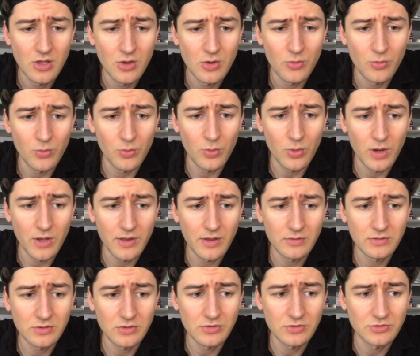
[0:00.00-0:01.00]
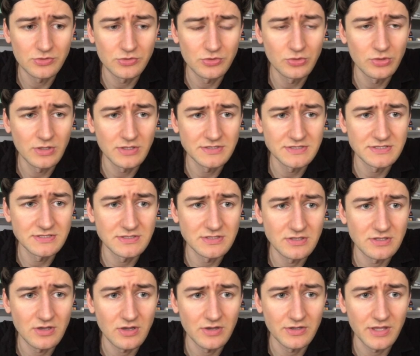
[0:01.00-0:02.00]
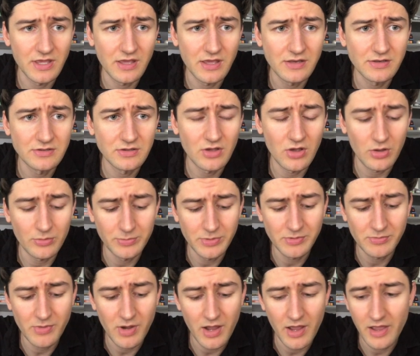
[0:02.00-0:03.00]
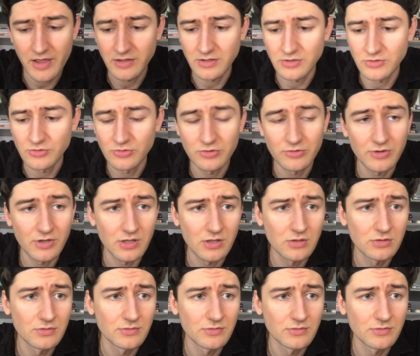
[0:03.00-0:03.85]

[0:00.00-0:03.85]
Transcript: What I'm gonna do is again copy my URL,